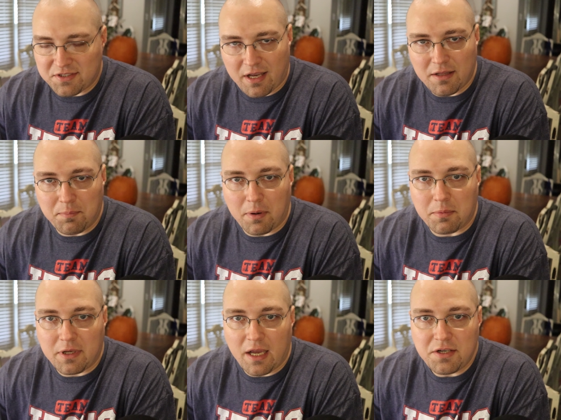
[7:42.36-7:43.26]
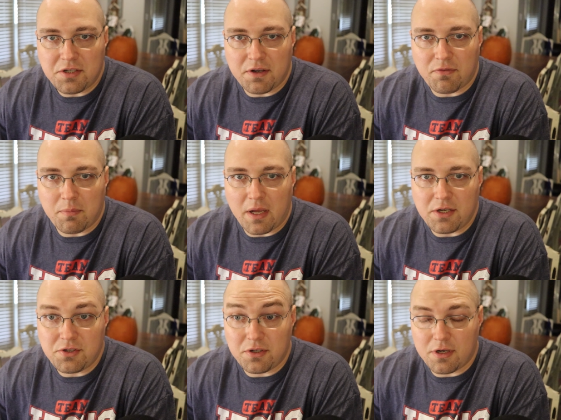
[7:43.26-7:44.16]
beside the publication
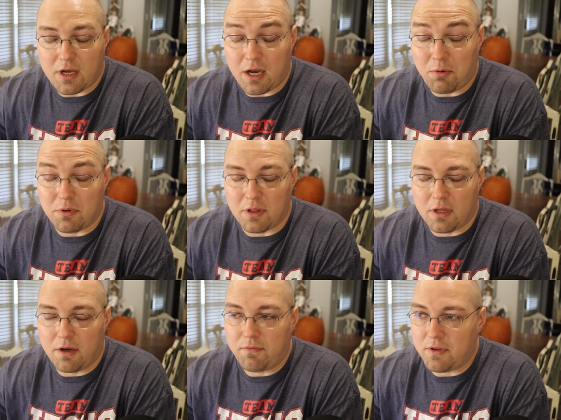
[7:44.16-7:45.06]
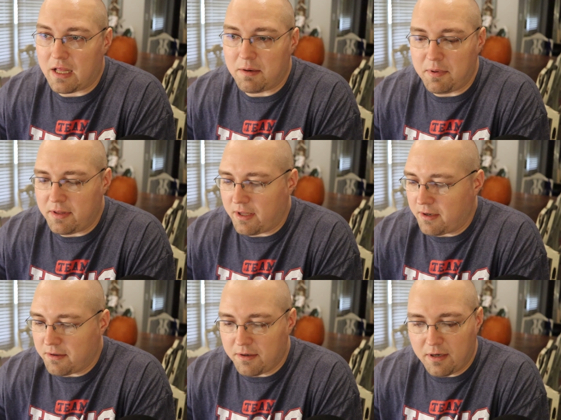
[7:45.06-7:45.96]
information, I would love for that to be
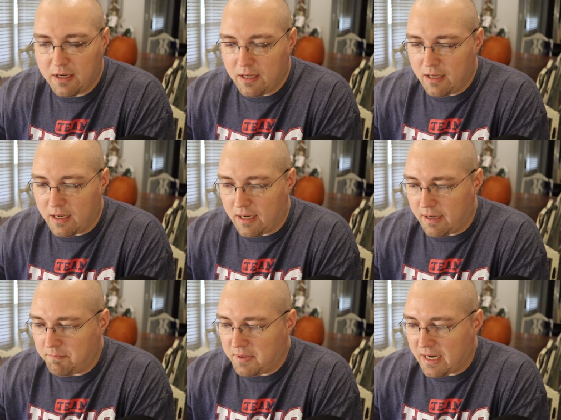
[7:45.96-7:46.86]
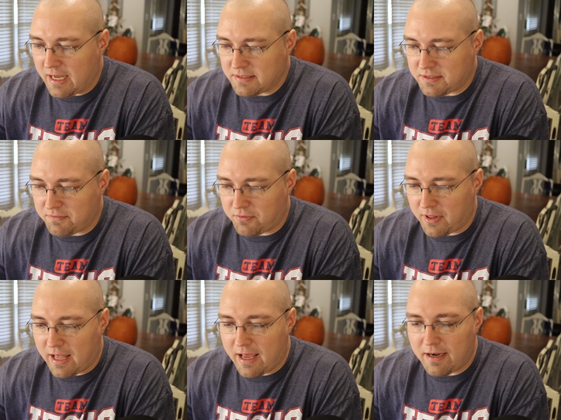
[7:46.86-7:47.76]
there. Uh, I've been asking for
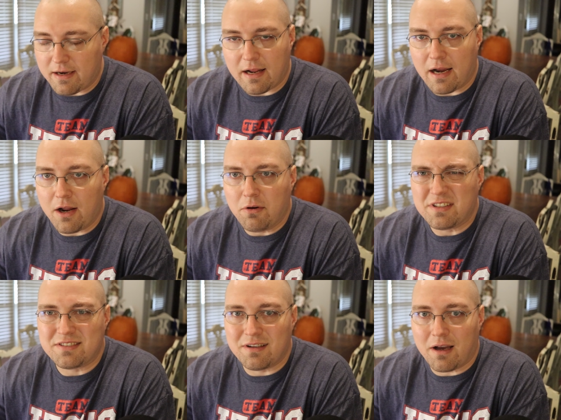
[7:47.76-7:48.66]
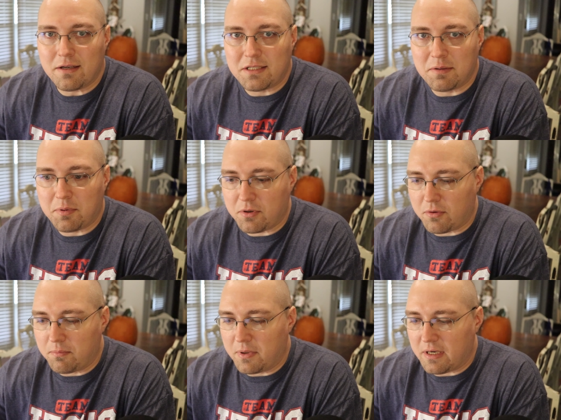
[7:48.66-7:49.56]
that. I know it's not
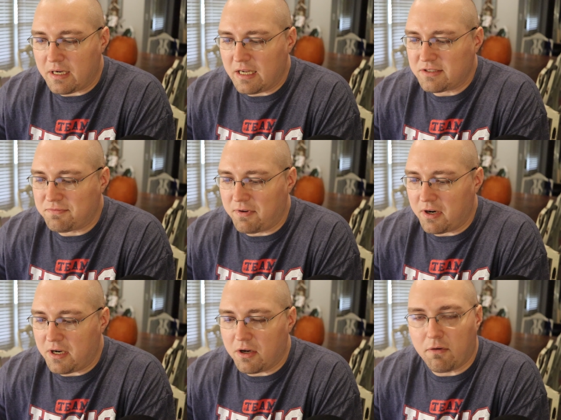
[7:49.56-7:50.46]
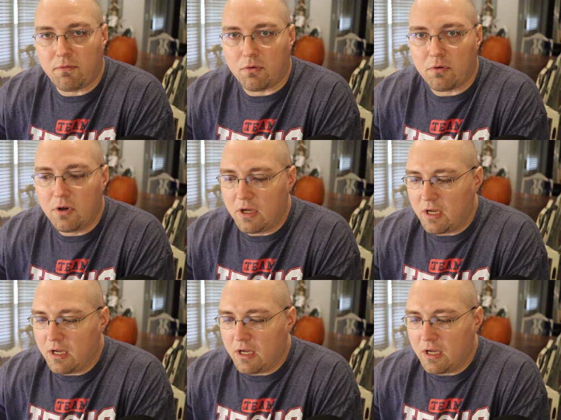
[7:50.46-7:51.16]
typical, but it's very helpful.